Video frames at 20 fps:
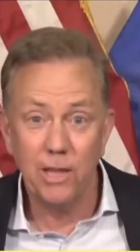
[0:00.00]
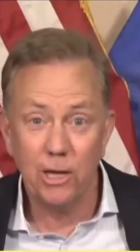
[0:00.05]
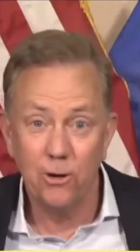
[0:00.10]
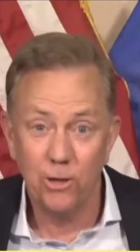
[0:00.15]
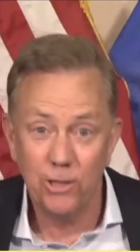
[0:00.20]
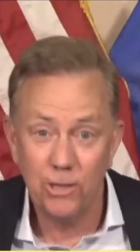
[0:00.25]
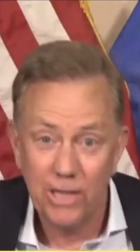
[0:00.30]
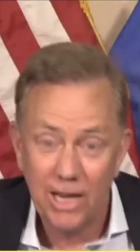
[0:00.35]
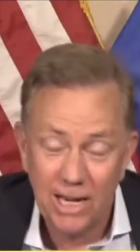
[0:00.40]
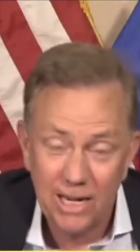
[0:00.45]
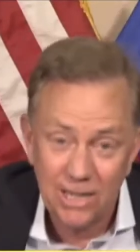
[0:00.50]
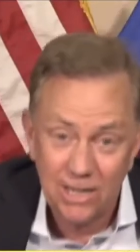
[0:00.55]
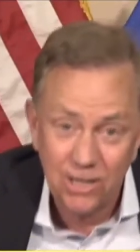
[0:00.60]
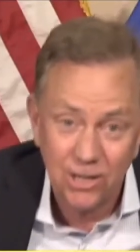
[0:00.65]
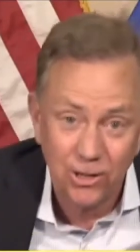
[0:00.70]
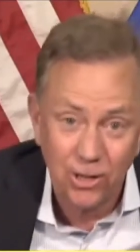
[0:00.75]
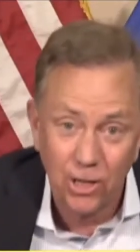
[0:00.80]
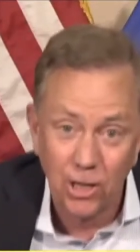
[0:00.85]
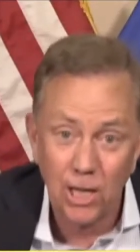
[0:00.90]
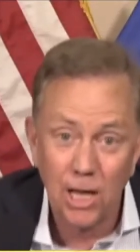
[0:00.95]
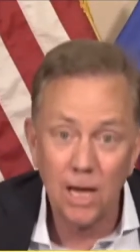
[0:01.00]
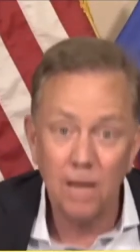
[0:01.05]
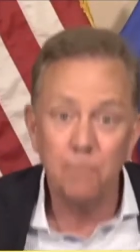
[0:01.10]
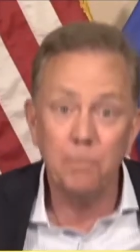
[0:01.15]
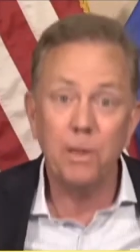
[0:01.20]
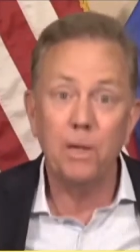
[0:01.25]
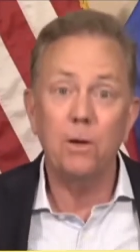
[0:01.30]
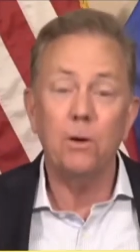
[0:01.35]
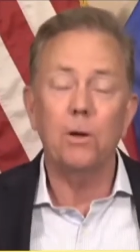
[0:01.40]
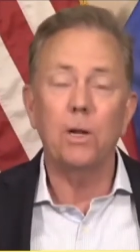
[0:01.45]
They couldn't get into the
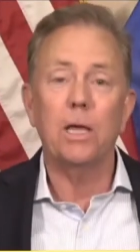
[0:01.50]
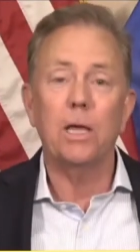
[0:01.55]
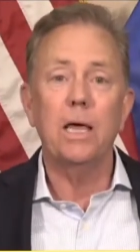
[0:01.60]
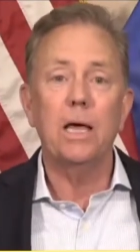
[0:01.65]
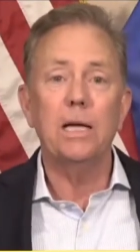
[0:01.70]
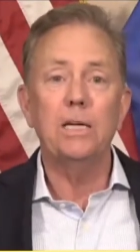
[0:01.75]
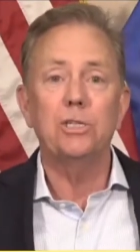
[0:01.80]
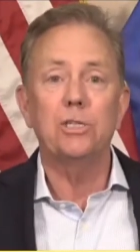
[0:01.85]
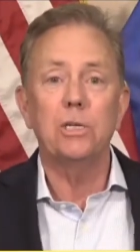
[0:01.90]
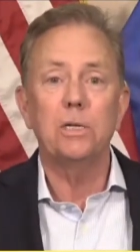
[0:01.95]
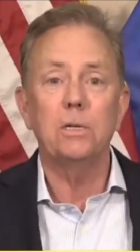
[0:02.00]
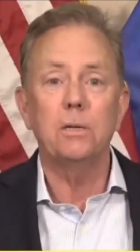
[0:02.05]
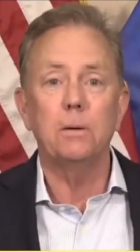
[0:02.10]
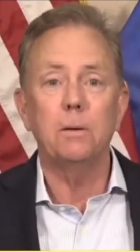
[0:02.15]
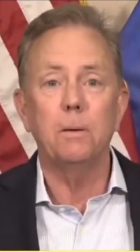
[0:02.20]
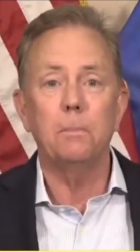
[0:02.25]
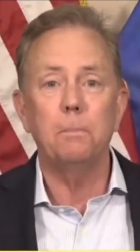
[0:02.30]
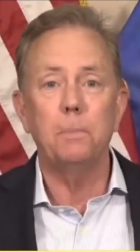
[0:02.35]
lobby on occasion.